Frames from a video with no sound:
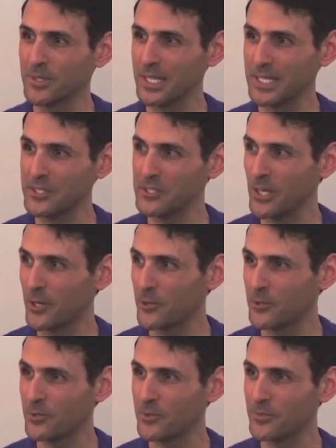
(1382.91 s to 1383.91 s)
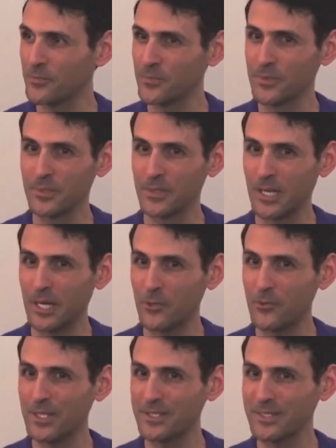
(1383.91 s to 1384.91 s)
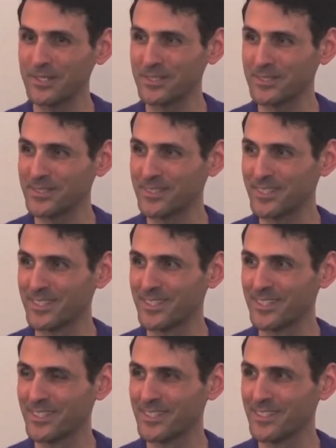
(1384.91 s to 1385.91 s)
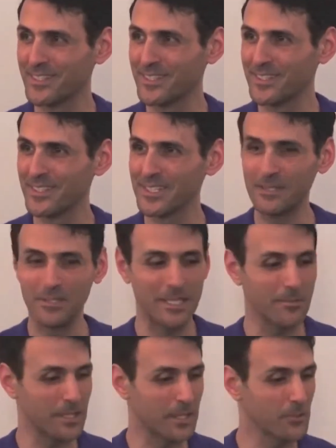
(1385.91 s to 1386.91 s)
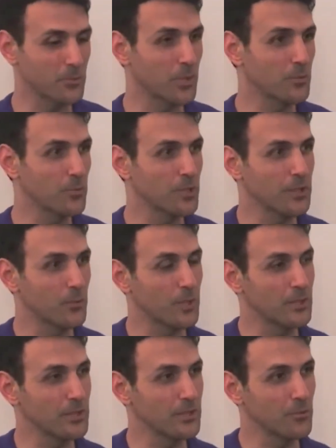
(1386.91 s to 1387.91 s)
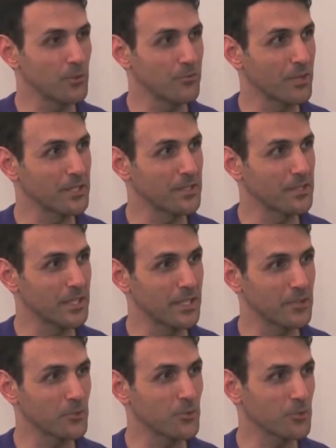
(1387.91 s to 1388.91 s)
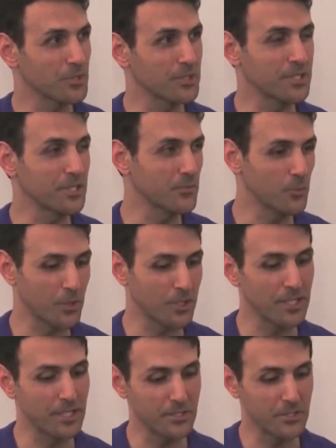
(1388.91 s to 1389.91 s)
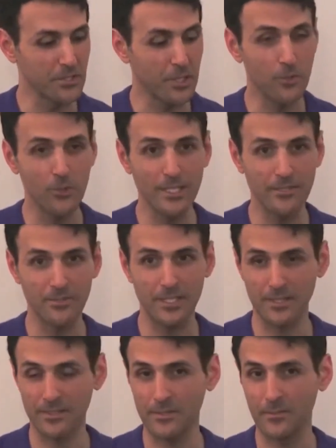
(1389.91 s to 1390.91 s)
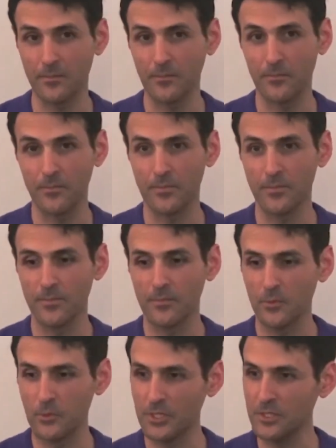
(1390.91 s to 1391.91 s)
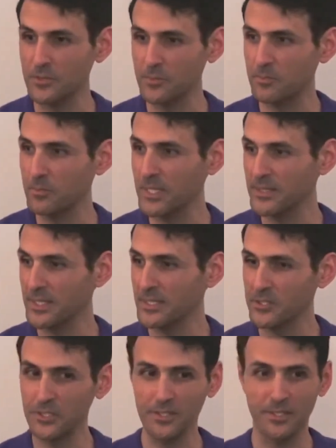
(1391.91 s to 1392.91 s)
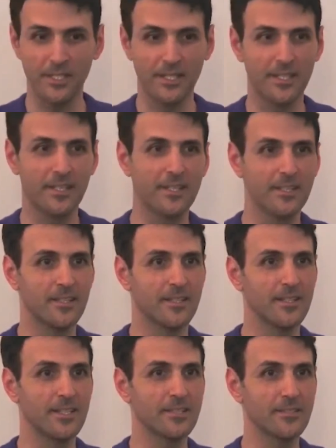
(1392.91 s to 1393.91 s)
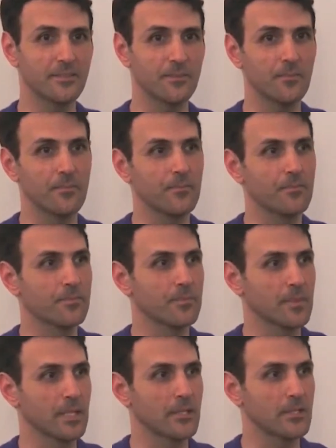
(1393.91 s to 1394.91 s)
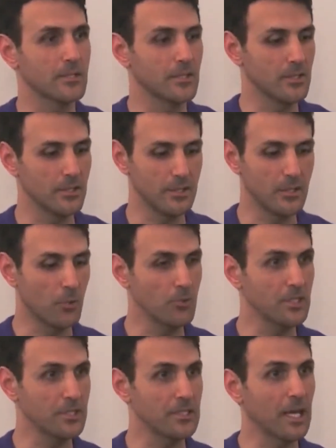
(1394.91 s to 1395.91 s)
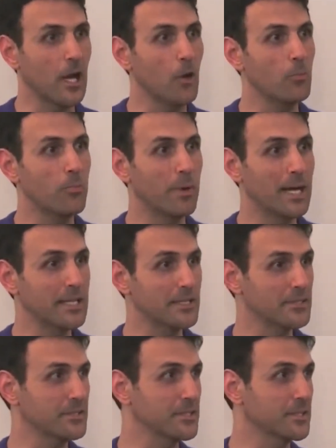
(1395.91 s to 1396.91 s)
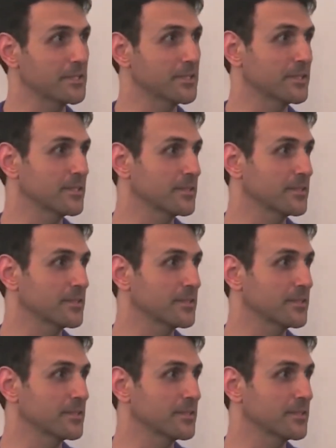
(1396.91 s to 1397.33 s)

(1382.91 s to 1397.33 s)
clench our right hand. And sometimes when we find it hard to receive, we clench our left hand. So just pay attention and notice how balancing